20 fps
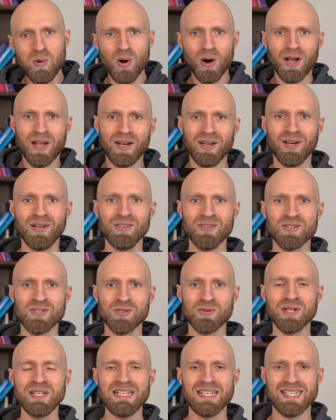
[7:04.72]
walking on the
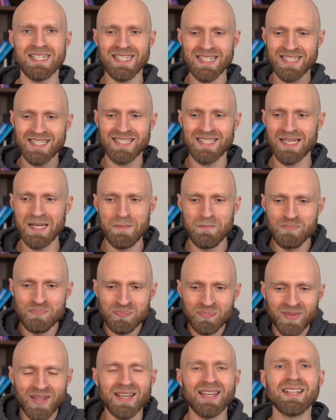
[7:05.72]
street, just
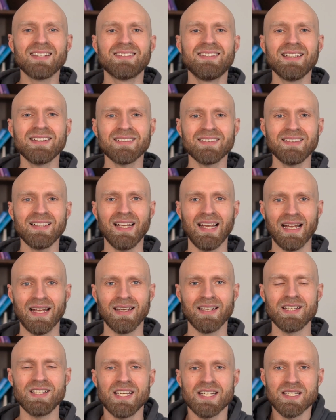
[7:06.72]
existing,
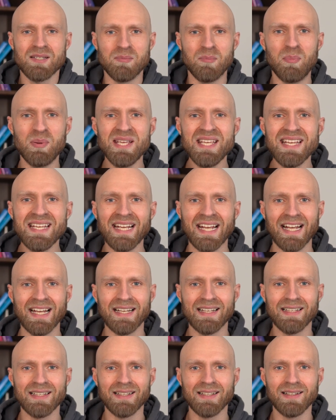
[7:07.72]
just being.
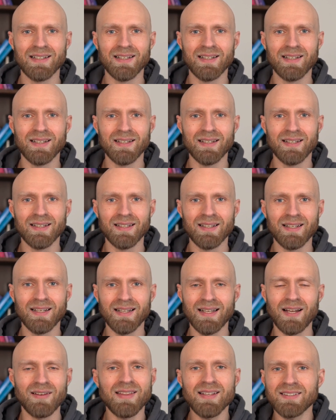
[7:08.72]

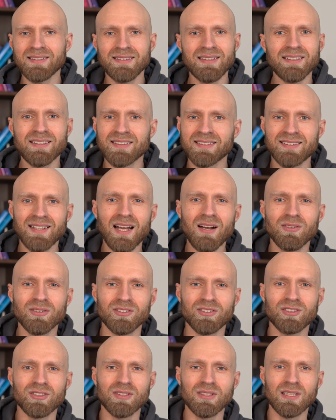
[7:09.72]
Now this
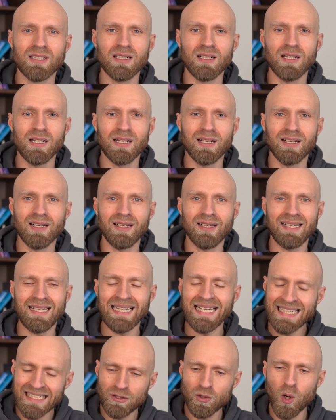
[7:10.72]
sounds
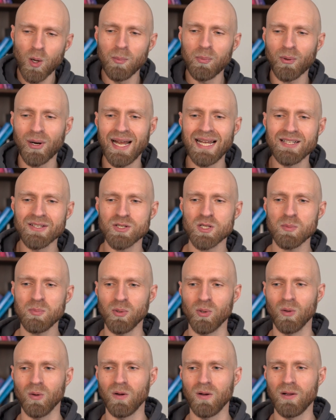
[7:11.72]

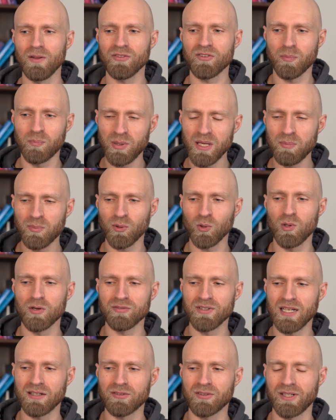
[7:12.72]
incomprehensible to people who
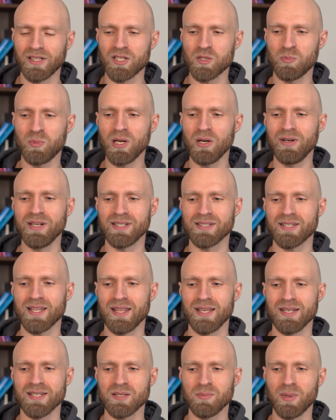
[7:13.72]
have never experienced
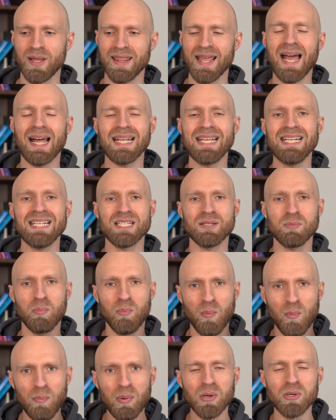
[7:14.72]
this, but that is
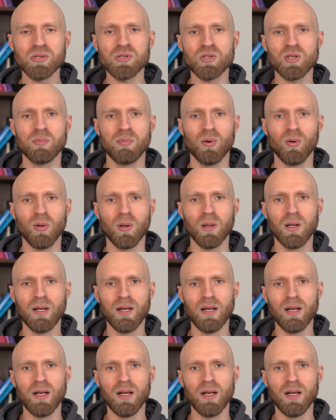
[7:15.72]
possible